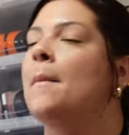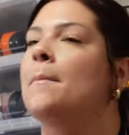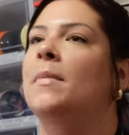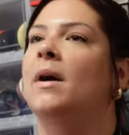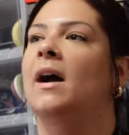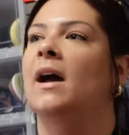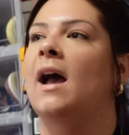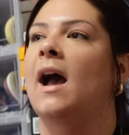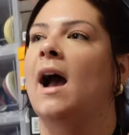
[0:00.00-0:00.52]

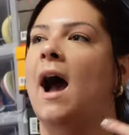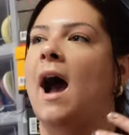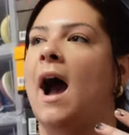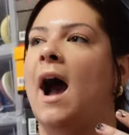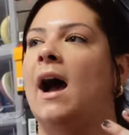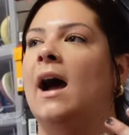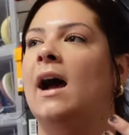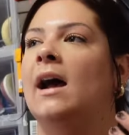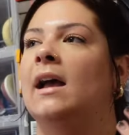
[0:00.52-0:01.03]
But
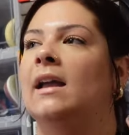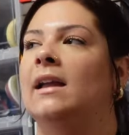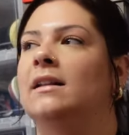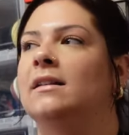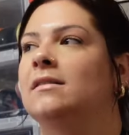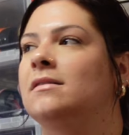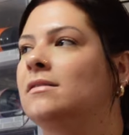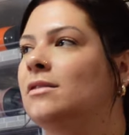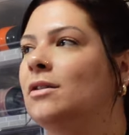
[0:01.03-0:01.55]
I
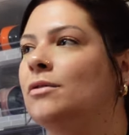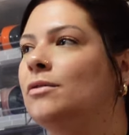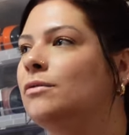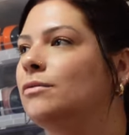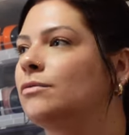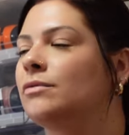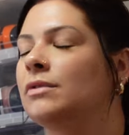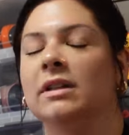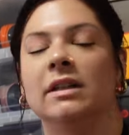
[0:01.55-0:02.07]

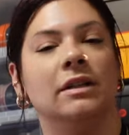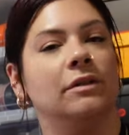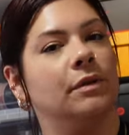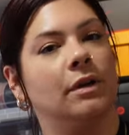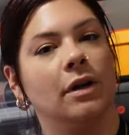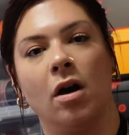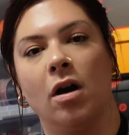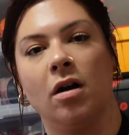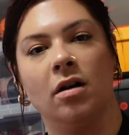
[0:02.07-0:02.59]
don't really
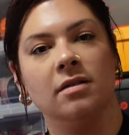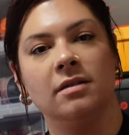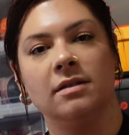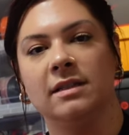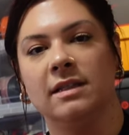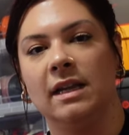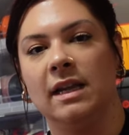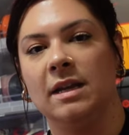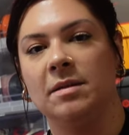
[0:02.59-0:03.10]
recall
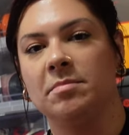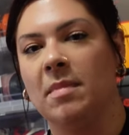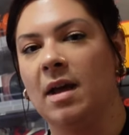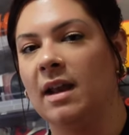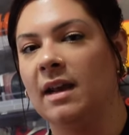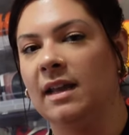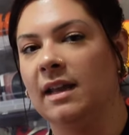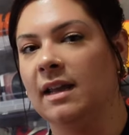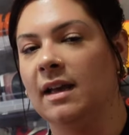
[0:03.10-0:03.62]
seeing
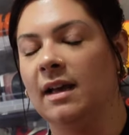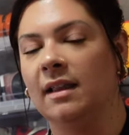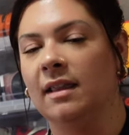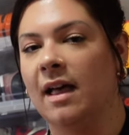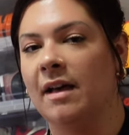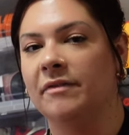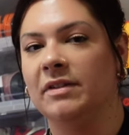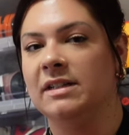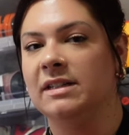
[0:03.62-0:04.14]
many
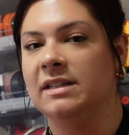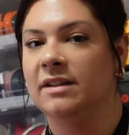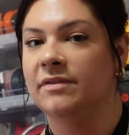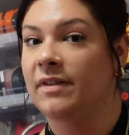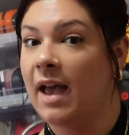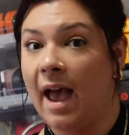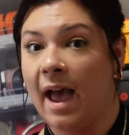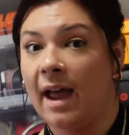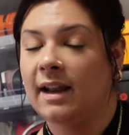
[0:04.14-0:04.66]
elevens, if
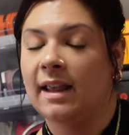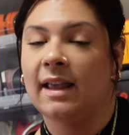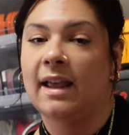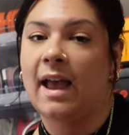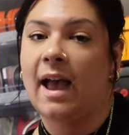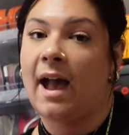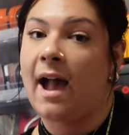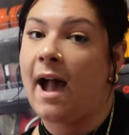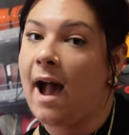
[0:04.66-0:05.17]
any,
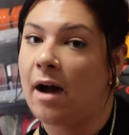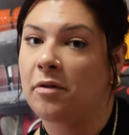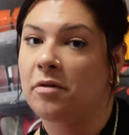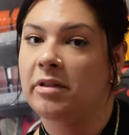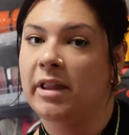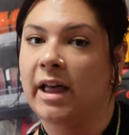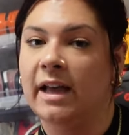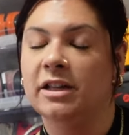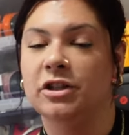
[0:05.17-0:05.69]
at
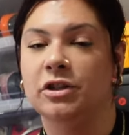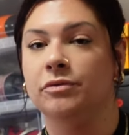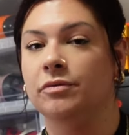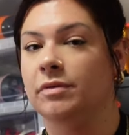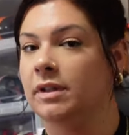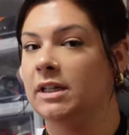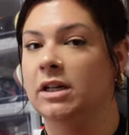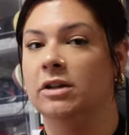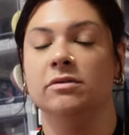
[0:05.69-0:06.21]
outlets. You
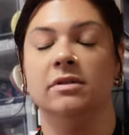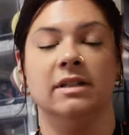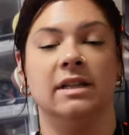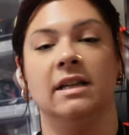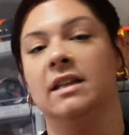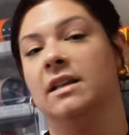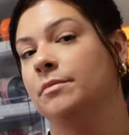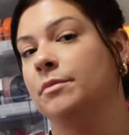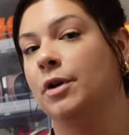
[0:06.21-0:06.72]
really don't see
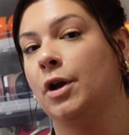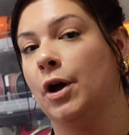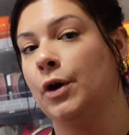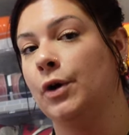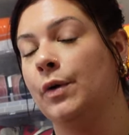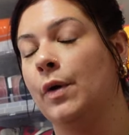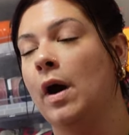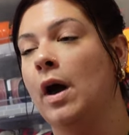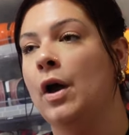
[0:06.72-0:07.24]
them
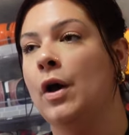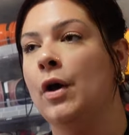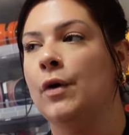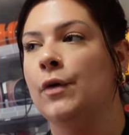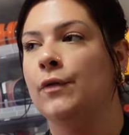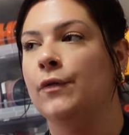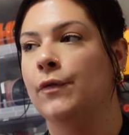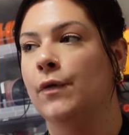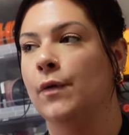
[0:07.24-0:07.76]
go
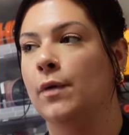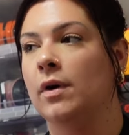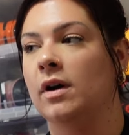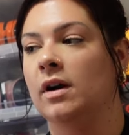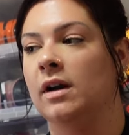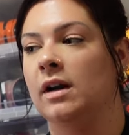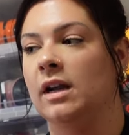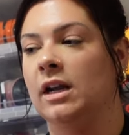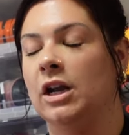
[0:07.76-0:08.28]

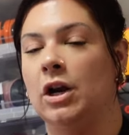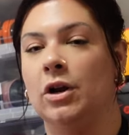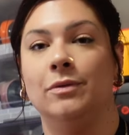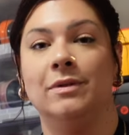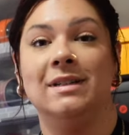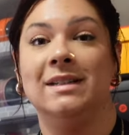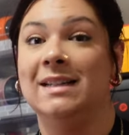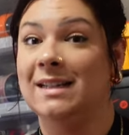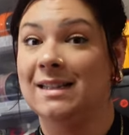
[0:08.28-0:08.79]
for, you know,
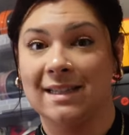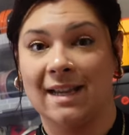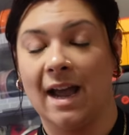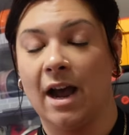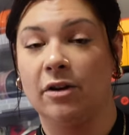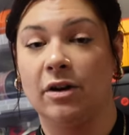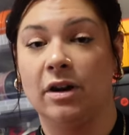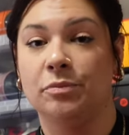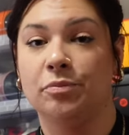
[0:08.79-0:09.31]

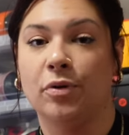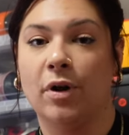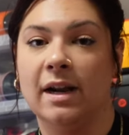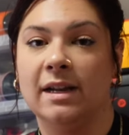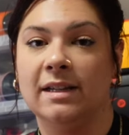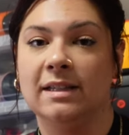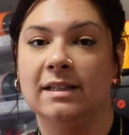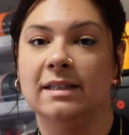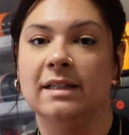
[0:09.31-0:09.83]
discounted
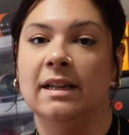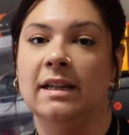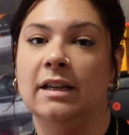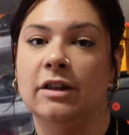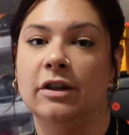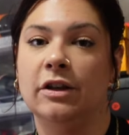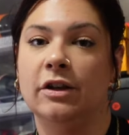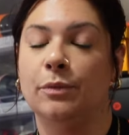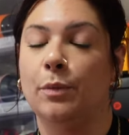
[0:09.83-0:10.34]
prices
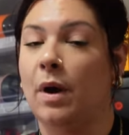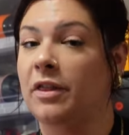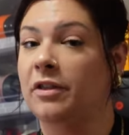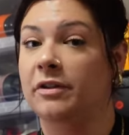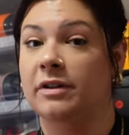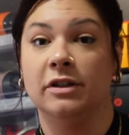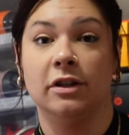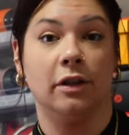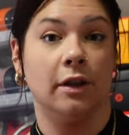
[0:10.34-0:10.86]
either,
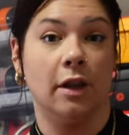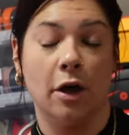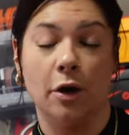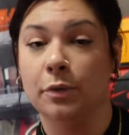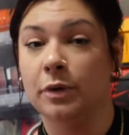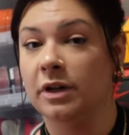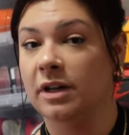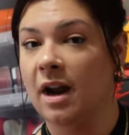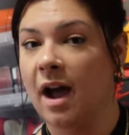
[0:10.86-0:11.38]
whether it's a low
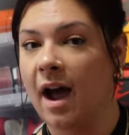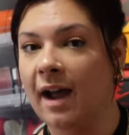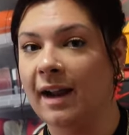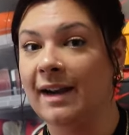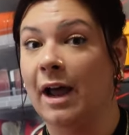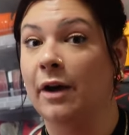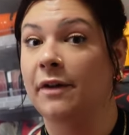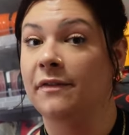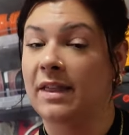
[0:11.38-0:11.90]
or not.
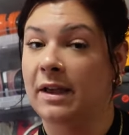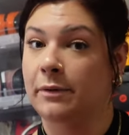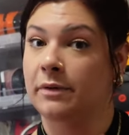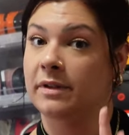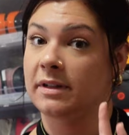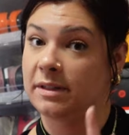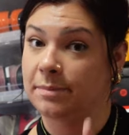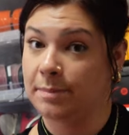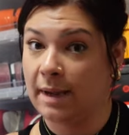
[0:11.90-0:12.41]
Now, if they were
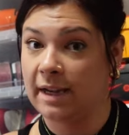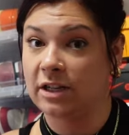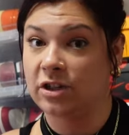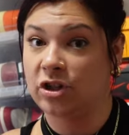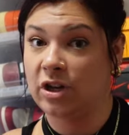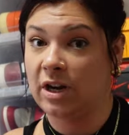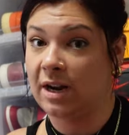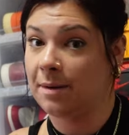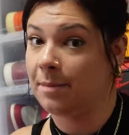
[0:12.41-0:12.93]
the Space
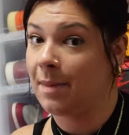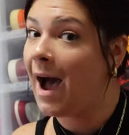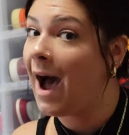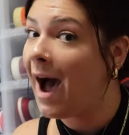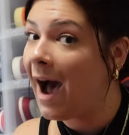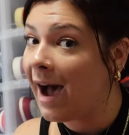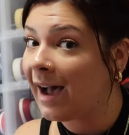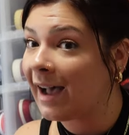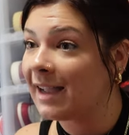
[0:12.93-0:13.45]
Jam
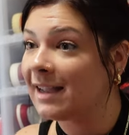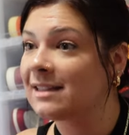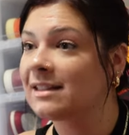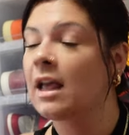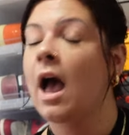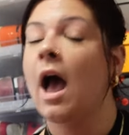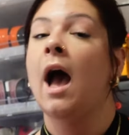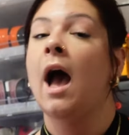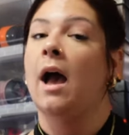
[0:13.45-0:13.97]
highs,
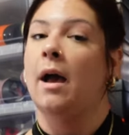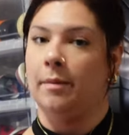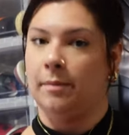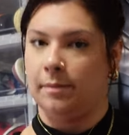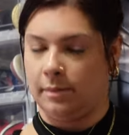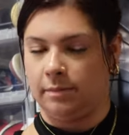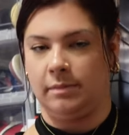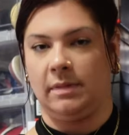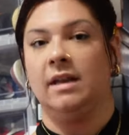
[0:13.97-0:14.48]

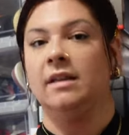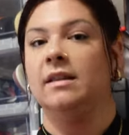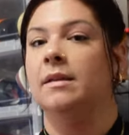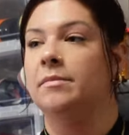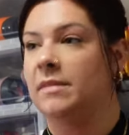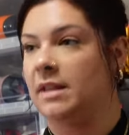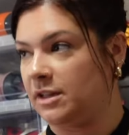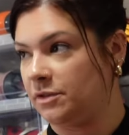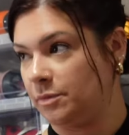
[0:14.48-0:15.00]
man, them
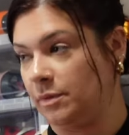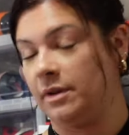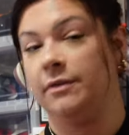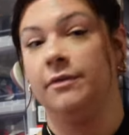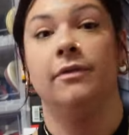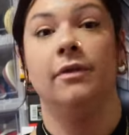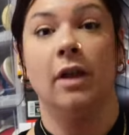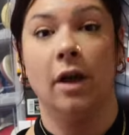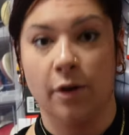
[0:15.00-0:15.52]
things would have
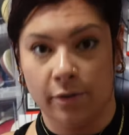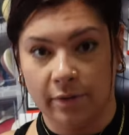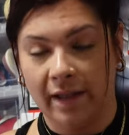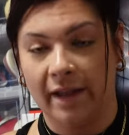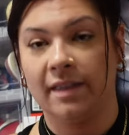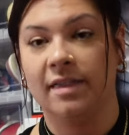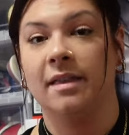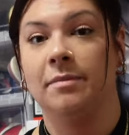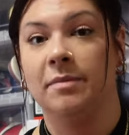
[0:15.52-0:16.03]
flown.
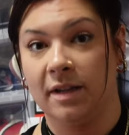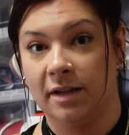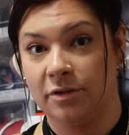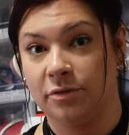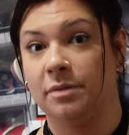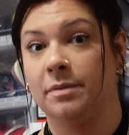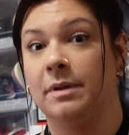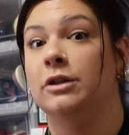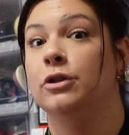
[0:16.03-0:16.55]
Like, them things
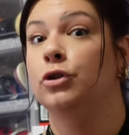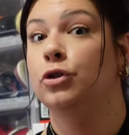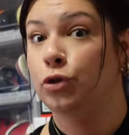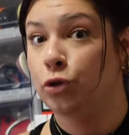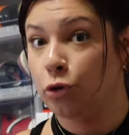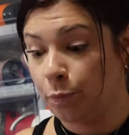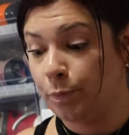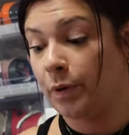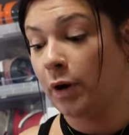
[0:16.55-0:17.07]
would have been
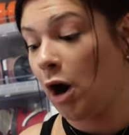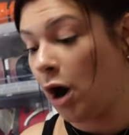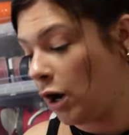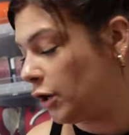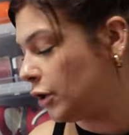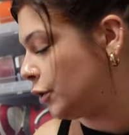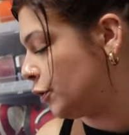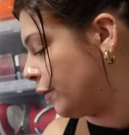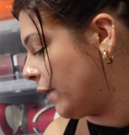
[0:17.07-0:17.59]
super
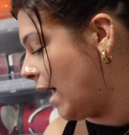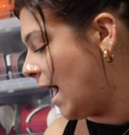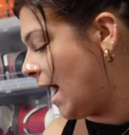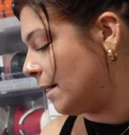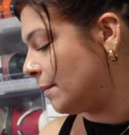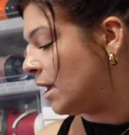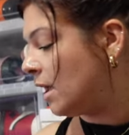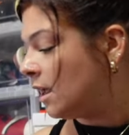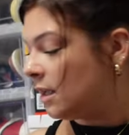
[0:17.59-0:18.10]
hard to
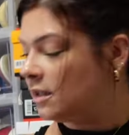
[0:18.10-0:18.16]
grab.